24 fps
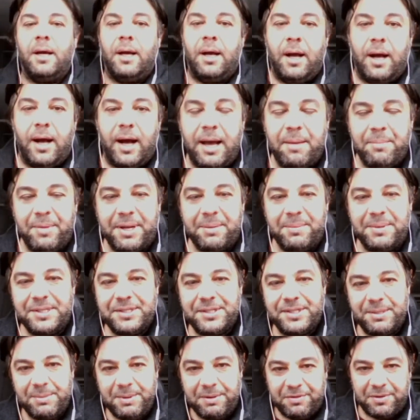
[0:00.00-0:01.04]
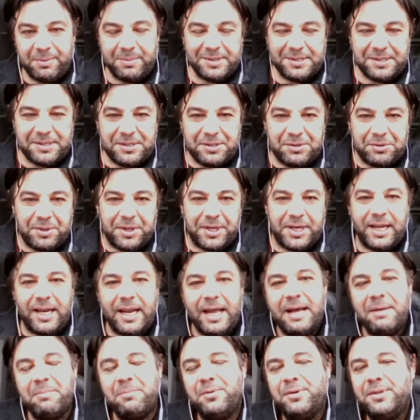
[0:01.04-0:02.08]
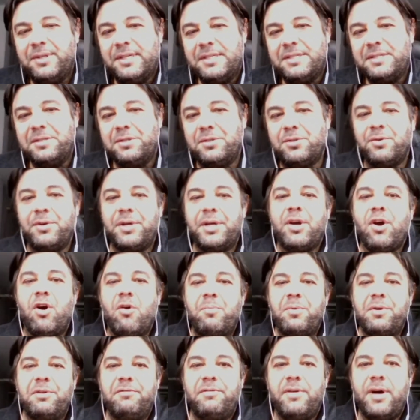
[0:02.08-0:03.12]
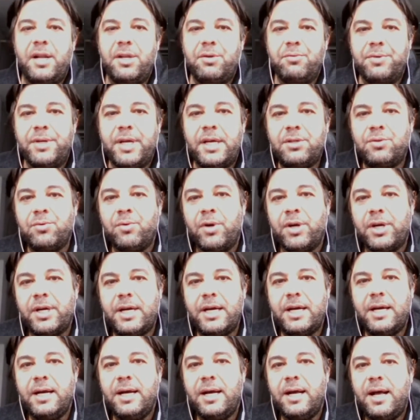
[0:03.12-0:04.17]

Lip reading: Hi, my name is Stevie from the Sensorica Lab with the Sensorica Open Value Network.